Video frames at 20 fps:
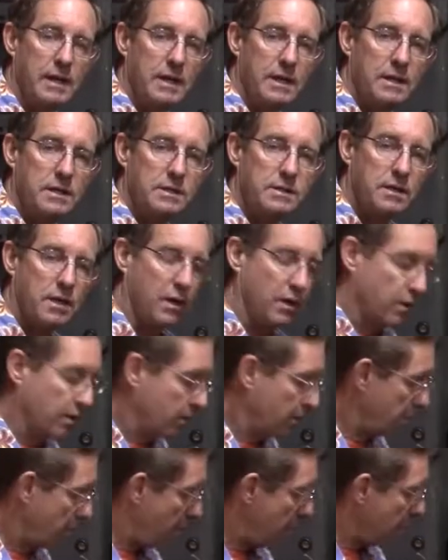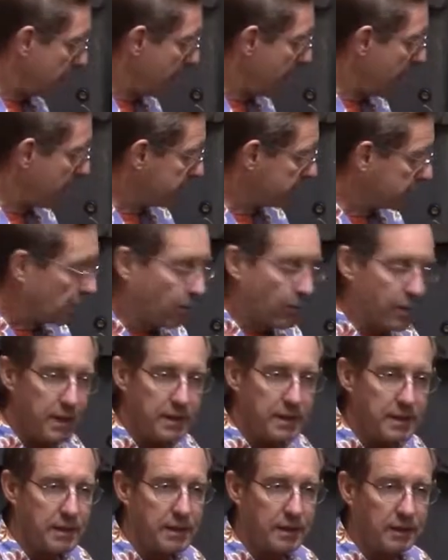So I'm gonna have to go
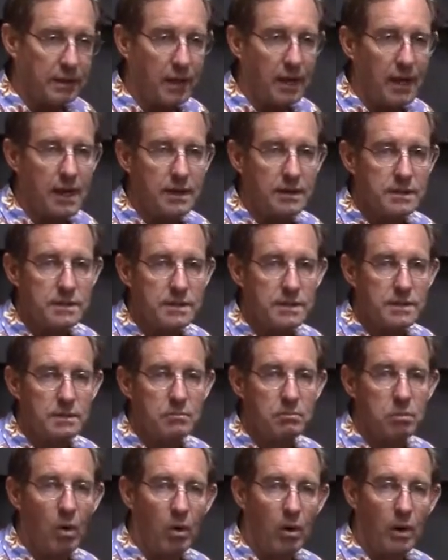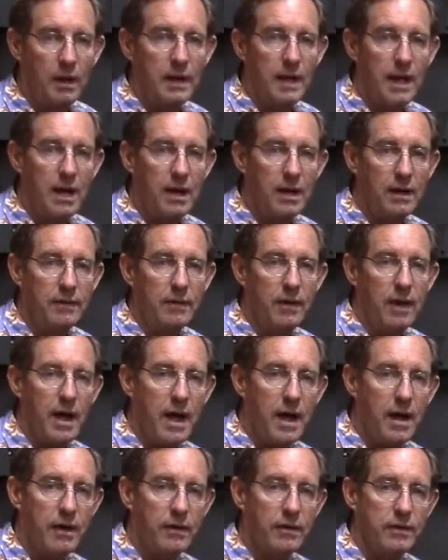into the clutch, pull it
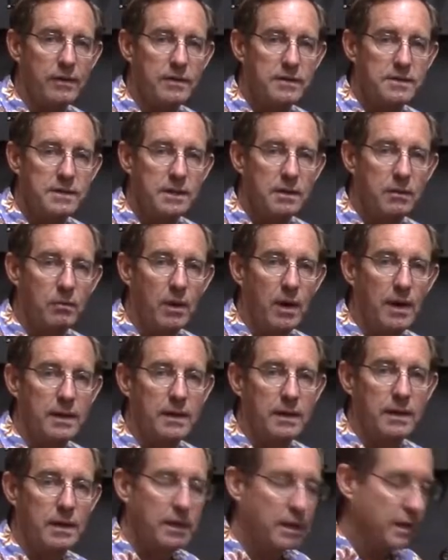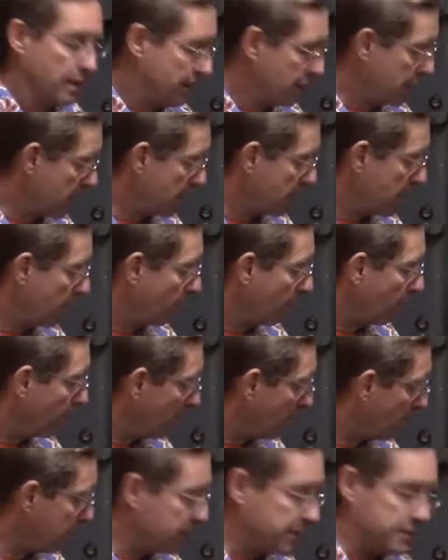out and see what in the
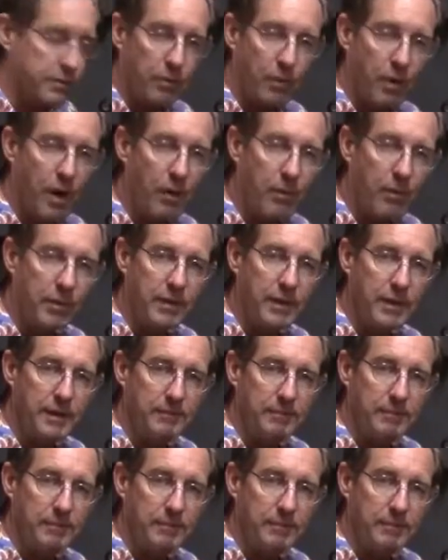world is wrong with it.